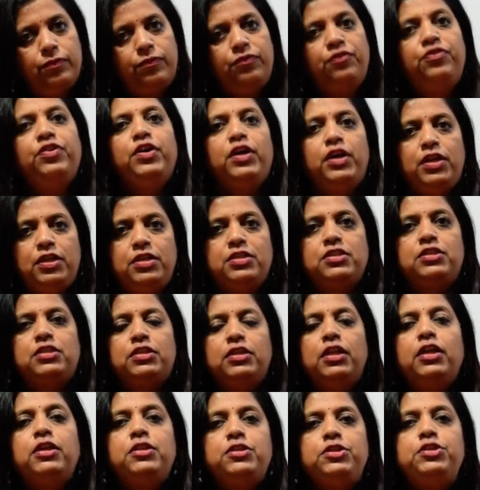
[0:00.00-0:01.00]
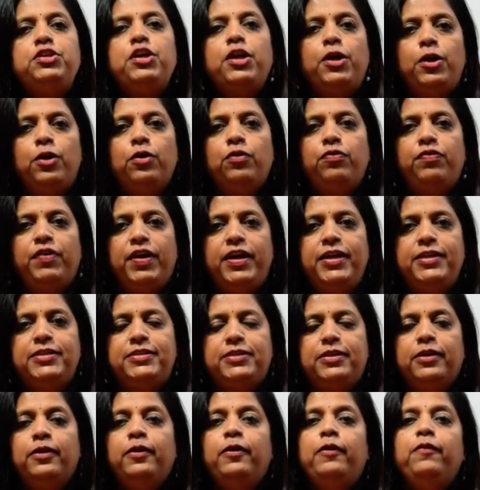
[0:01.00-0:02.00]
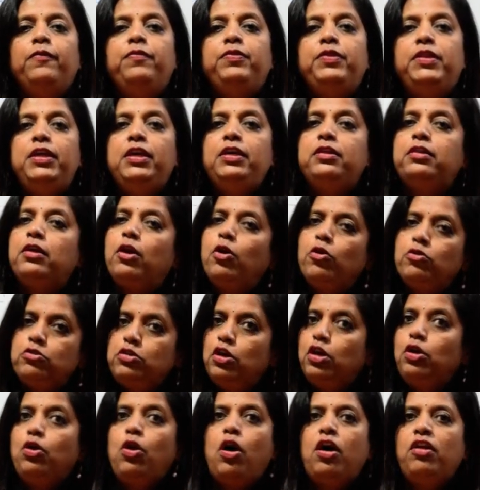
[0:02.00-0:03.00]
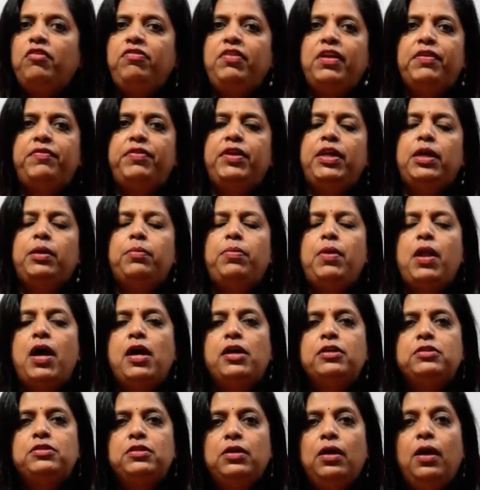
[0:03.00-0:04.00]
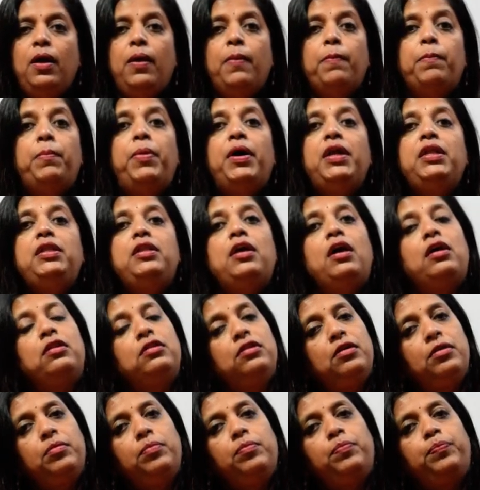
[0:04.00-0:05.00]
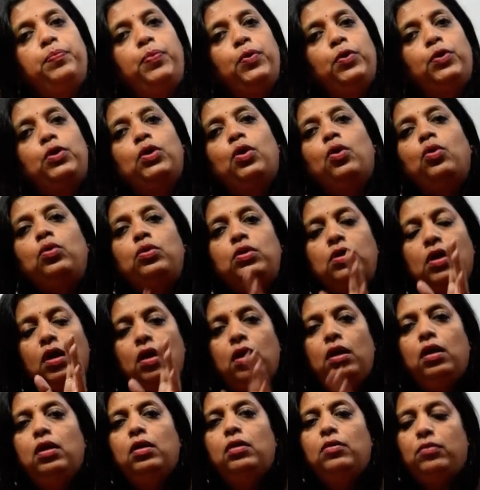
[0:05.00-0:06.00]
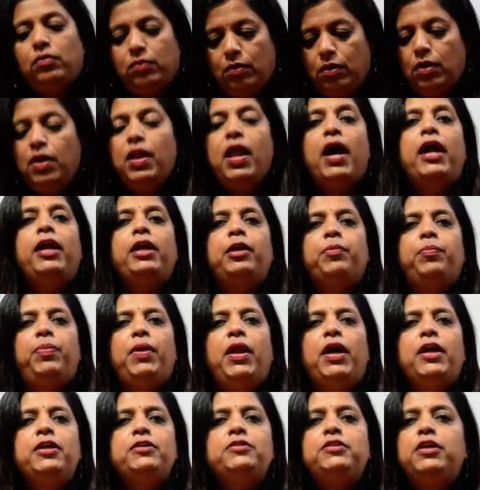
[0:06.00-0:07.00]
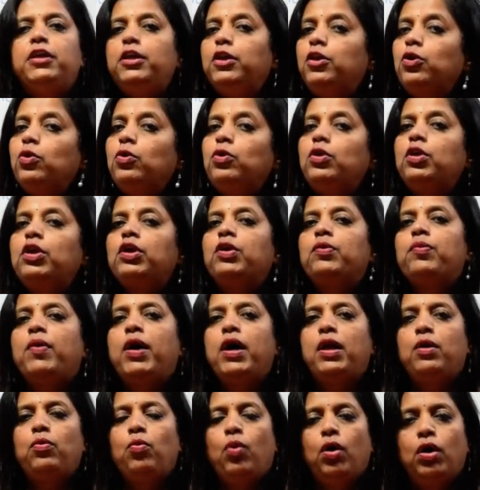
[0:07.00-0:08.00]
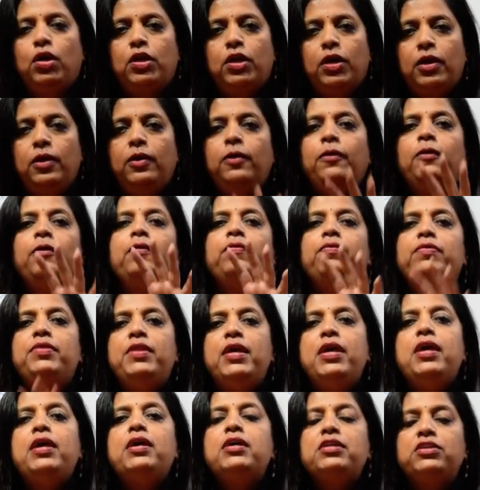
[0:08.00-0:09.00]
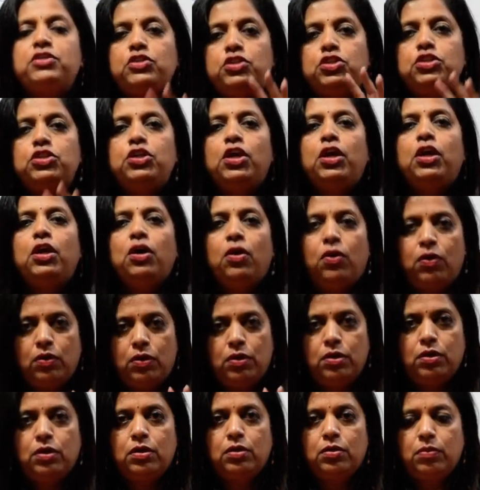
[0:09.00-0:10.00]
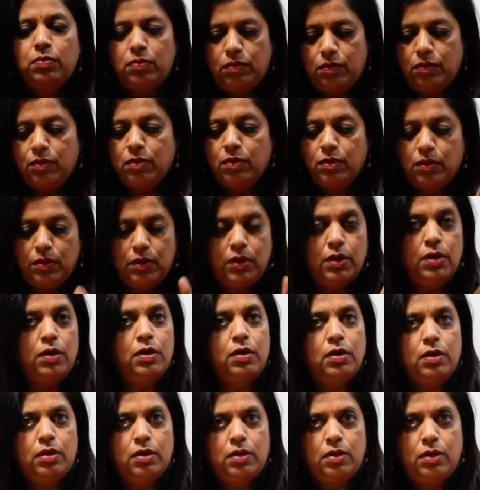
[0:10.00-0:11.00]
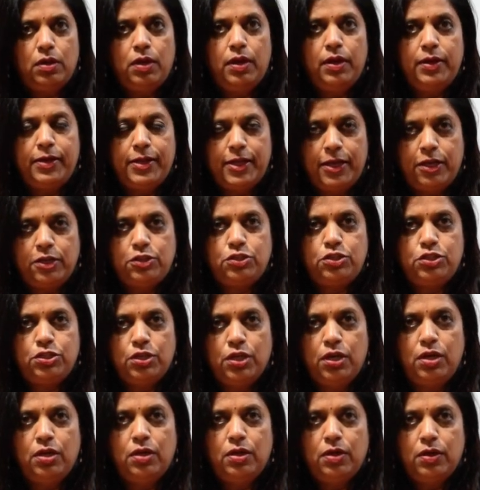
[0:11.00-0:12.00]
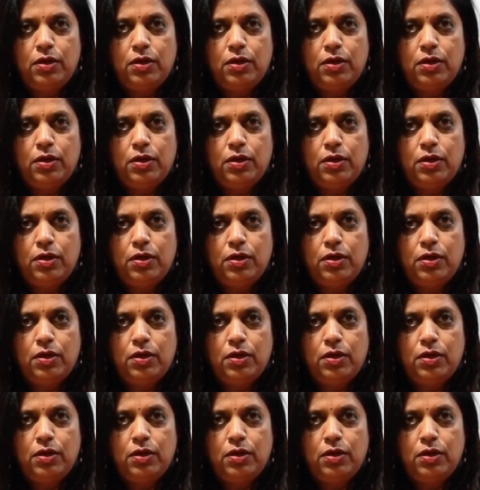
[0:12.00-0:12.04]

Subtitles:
ferns, that's pteridophytes. These are also non-flowering plants, but they are the total land plants. They don't require water. They stay on the terrestrial